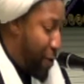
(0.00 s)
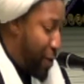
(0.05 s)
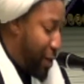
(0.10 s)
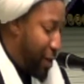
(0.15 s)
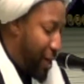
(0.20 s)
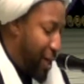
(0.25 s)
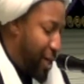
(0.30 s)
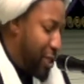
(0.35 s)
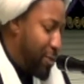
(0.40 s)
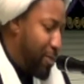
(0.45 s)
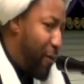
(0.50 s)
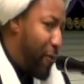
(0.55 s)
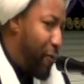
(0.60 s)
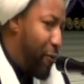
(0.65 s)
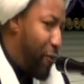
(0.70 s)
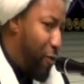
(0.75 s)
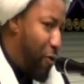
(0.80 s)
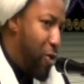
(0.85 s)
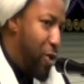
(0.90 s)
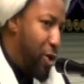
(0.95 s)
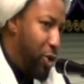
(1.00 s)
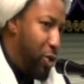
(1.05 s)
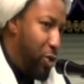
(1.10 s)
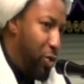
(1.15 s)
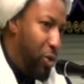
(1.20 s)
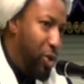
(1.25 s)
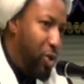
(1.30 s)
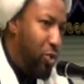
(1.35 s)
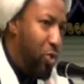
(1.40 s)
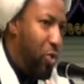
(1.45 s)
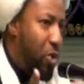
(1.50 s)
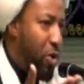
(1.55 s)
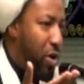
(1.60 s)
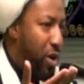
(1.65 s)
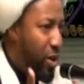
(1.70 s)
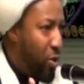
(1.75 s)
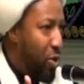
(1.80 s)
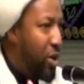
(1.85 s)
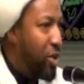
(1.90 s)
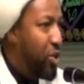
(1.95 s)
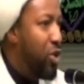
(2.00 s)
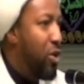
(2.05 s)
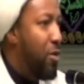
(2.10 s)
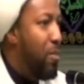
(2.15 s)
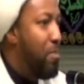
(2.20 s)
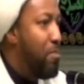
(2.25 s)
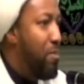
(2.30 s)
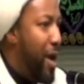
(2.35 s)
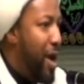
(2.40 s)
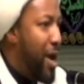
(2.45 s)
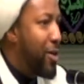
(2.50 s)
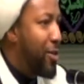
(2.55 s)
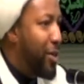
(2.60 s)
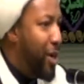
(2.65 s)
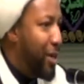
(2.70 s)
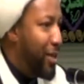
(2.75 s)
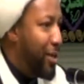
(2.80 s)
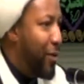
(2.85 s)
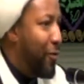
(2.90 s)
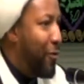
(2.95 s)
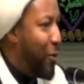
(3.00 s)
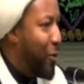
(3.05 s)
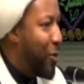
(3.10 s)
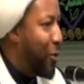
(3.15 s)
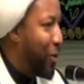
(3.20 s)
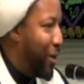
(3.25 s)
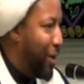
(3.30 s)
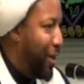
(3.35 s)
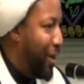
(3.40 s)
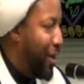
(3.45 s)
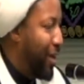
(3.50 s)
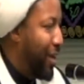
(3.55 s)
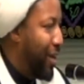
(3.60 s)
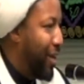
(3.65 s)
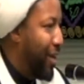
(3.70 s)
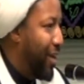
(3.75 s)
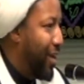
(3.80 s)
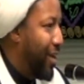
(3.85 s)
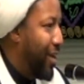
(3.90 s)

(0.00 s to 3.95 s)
everything is before you to, in order to bear that difficulty.